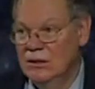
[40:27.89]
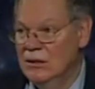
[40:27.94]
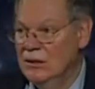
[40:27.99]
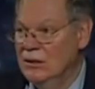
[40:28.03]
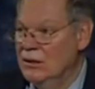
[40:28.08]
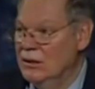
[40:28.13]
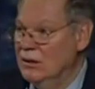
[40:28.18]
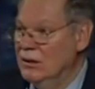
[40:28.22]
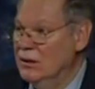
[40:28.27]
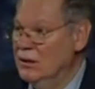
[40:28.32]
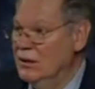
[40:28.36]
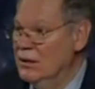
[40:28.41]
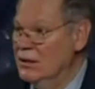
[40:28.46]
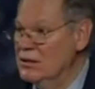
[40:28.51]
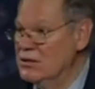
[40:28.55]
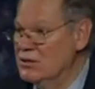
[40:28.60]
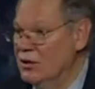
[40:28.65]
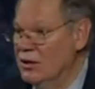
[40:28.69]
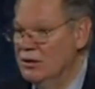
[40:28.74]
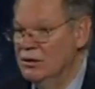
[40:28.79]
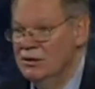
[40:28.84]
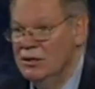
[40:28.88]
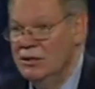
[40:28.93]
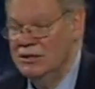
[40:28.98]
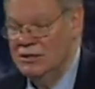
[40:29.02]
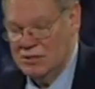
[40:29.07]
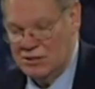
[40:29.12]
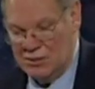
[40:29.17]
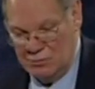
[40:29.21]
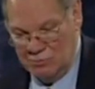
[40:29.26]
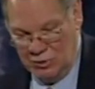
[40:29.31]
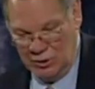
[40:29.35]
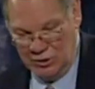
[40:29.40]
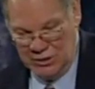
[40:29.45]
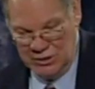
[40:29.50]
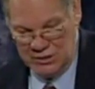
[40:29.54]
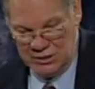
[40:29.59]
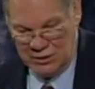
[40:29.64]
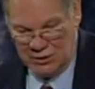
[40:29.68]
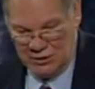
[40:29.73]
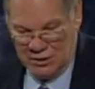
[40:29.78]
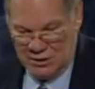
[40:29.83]
is going to lead to some pretty
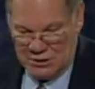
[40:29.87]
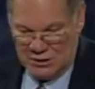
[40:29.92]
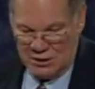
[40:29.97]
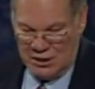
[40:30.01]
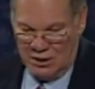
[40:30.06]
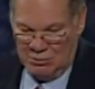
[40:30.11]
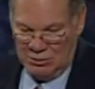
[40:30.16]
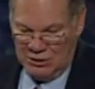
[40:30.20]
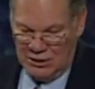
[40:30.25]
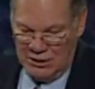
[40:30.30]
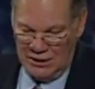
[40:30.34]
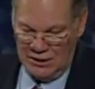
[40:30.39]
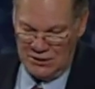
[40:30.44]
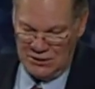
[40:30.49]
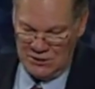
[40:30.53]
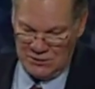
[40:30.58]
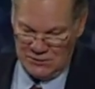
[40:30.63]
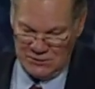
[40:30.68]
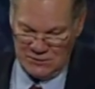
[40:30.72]
serious complications.